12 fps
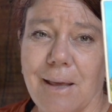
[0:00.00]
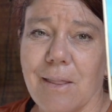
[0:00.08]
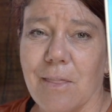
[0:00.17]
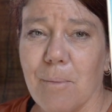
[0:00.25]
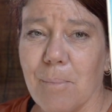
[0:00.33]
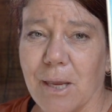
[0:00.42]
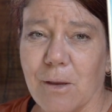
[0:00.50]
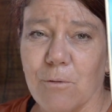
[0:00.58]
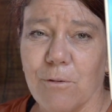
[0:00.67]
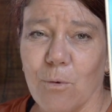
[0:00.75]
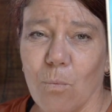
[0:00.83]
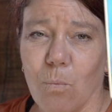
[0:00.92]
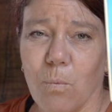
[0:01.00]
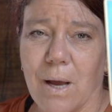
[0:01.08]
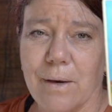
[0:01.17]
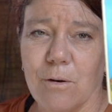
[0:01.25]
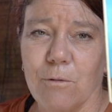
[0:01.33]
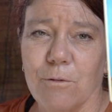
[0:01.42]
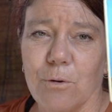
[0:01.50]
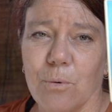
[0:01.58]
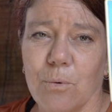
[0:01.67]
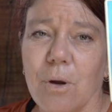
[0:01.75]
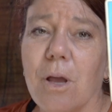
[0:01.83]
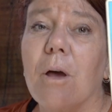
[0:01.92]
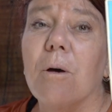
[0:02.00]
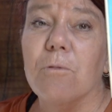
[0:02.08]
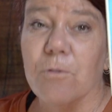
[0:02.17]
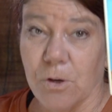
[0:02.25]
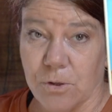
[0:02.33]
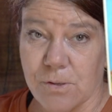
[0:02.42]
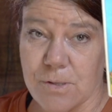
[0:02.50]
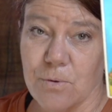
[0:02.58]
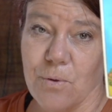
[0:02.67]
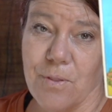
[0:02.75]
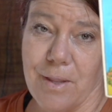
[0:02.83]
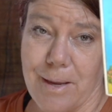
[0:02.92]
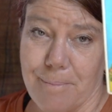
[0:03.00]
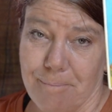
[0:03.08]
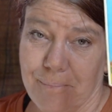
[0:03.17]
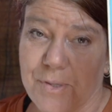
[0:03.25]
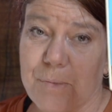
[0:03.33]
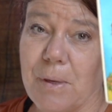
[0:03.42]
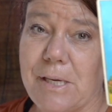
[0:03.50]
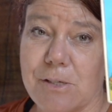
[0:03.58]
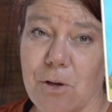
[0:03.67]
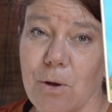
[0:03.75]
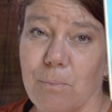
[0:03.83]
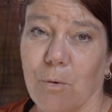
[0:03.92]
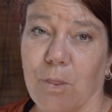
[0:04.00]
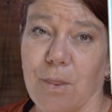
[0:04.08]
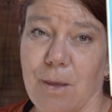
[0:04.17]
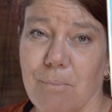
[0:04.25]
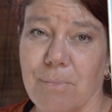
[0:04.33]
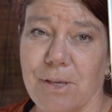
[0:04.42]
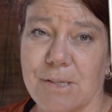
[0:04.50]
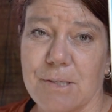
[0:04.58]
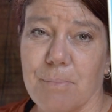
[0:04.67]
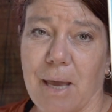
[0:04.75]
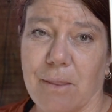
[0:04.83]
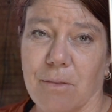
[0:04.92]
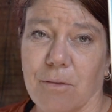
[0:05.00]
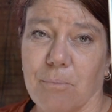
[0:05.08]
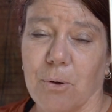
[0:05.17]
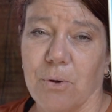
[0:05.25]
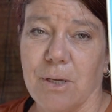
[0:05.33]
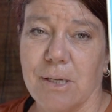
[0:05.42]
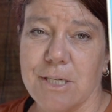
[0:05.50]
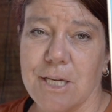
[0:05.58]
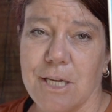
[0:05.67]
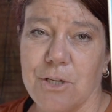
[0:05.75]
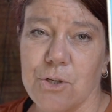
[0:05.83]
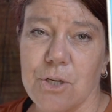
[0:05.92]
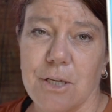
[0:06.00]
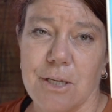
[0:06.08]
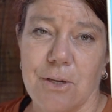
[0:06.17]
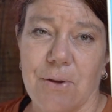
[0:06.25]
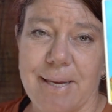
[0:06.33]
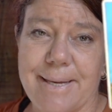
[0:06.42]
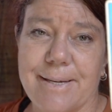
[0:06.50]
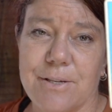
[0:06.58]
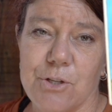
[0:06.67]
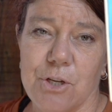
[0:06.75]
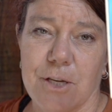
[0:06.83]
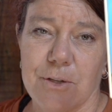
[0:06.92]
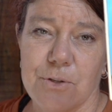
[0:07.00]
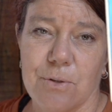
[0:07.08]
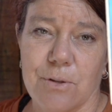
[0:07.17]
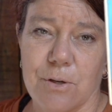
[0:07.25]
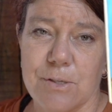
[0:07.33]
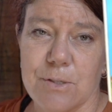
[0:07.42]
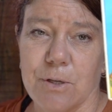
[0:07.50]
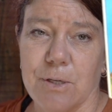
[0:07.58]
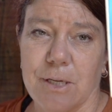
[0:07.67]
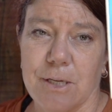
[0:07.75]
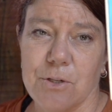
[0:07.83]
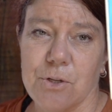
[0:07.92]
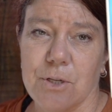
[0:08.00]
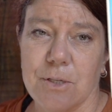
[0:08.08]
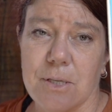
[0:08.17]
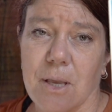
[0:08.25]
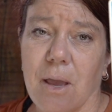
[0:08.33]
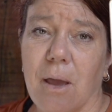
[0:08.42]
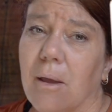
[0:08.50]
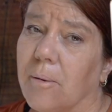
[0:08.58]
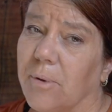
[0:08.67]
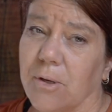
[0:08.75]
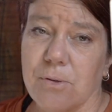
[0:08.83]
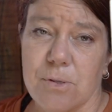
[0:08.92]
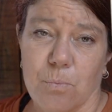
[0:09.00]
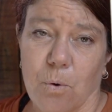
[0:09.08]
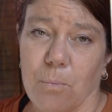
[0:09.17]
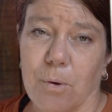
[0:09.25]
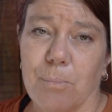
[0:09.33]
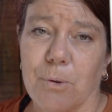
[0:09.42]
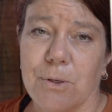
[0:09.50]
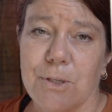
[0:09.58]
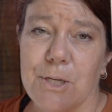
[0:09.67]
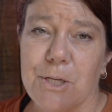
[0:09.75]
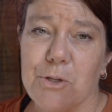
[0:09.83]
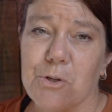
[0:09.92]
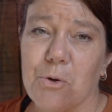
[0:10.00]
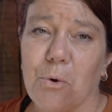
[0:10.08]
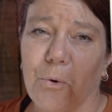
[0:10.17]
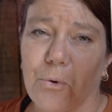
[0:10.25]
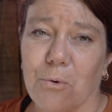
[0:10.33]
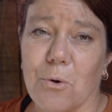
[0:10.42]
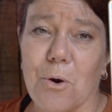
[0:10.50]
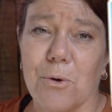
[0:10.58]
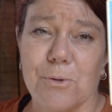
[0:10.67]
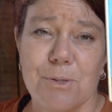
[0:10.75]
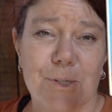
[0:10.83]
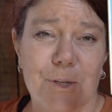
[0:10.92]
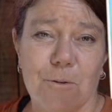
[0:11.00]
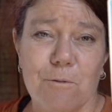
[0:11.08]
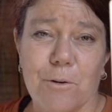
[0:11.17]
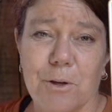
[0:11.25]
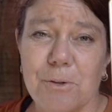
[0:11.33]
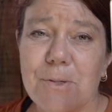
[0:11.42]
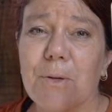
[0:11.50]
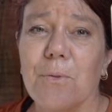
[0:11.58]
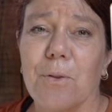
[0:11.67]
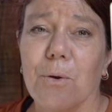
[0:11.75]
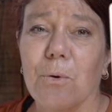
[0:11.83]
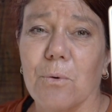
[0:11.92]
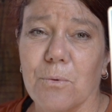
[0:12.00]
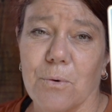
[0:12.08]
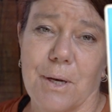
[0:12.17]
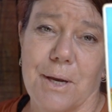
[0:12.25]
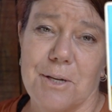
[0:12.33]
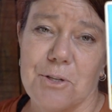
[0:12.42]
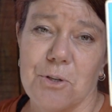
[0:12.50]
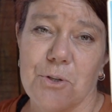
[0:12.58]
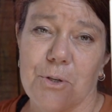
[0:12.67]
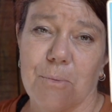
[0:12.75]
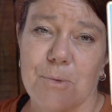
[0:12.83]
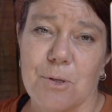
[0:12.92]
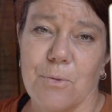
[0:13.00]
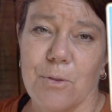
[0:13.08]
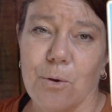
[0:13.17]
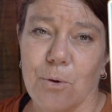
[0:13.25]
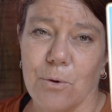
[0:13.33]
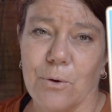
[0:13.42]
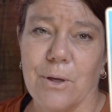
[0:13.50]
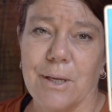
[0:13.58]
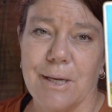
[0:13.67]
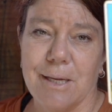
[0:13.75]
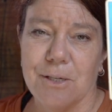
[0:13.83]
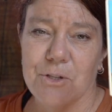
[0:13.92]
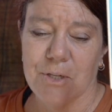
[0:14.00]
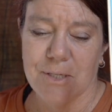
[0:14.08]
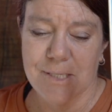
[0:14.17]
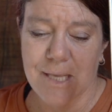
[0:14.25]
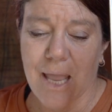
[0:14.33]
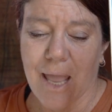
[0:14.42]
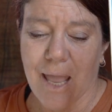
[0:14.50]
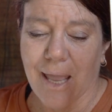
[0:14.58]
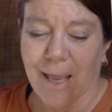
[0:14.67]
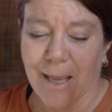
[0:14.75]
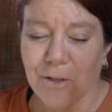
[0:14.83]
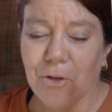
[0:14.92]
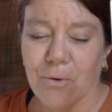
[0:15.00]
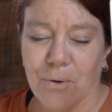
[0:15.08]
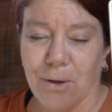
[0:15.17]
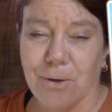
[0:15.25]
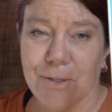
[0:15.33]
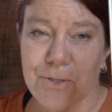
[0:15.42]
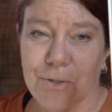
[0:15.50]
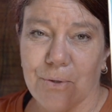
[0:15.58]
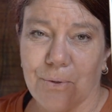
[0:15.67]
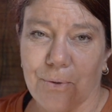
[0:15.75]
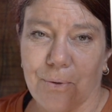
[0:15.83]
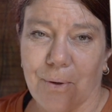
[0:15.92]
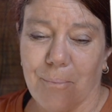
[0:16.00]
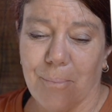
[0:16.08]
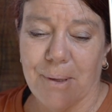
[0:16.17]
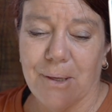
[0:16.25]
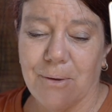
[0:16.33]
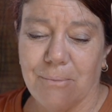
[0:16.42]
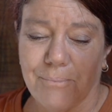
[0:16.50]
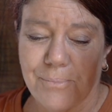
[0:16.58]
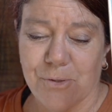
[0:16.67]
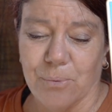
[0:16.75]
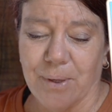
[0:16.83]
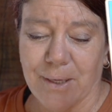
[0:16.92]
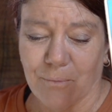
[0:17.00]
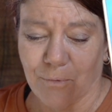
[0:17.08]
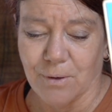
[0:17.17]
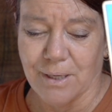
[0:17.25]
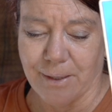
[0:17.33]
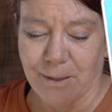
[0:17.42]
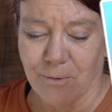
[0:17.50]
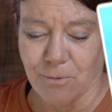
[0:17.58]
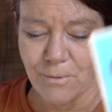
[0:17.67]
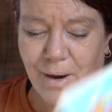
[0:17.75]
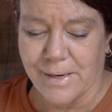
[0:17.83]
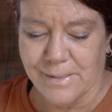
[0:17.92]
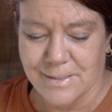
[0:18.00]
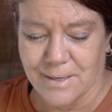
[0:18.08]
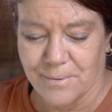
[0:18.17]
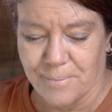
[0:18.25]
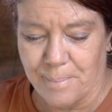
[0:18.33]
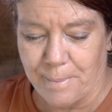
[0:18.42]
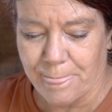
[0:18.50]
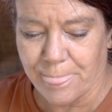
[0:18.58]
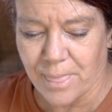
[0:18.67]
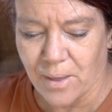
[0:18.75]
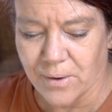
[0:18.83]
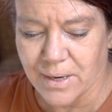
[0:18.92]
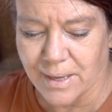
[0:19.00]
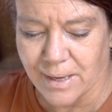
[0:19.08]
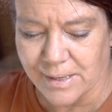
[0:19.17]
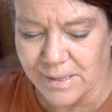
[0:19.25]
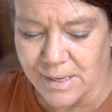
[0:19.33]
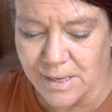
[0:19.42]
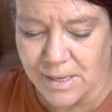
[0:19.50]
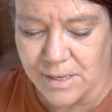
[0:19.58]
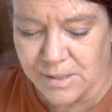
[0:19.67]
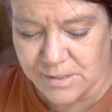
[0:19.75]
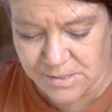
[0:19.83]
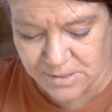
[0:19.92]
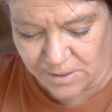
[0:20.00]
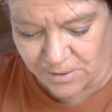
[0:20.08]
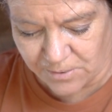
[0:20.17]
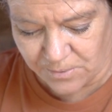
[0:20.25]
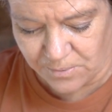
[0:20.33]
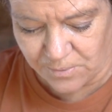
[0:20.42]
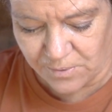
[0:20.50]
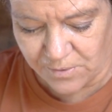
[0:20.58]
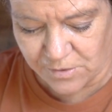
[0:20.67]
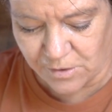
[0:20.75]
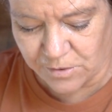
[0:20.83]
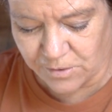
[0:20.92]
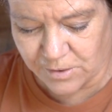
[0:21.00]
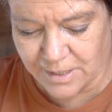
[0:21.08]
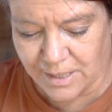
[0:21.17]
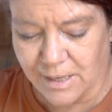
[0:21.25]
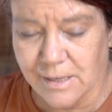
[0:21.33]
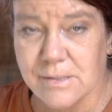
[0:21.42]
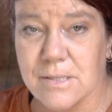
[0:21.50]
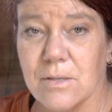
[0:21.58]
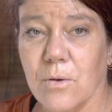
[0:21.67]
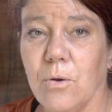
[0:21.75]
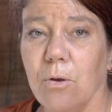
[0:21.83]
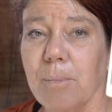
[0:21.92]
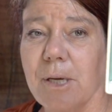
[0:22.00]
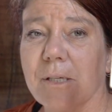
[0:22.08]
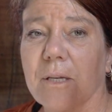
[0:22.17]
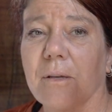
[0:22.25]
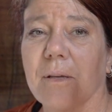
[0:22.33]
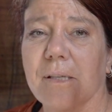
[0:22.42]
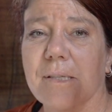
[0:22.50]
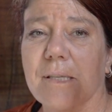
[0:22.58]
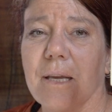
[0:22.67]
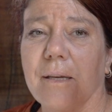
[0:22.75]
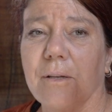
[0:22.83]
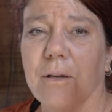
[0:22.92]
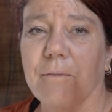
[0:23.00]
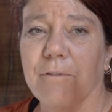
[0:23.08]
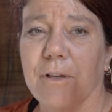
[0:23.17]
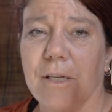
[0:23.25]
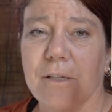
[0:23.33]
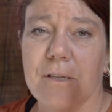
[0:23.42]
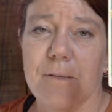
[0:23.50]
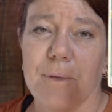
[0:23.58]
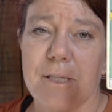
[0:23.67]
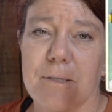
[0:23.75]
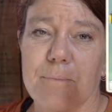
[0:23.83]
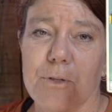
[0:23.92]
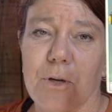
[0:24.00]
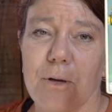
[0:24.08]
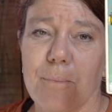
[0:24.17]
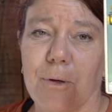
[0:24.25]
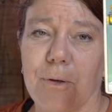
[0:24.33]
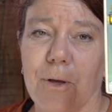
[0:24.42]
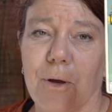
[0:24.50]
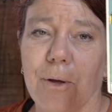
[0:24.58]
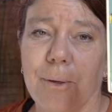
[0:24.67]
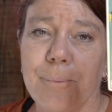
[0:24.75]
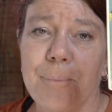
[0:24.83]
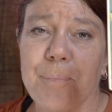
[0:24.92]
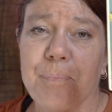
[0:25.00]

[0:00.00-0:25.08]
they make you feel wonderful. Focus on them, spend time with them this month, put your attention and your energy into those connections, because what we put attention on grows. So focus on the good relationships, on the good connections, and you're going to be doing really great. Okay, so the third card's the Hermit. It's saying don't forget to spend some time on your own.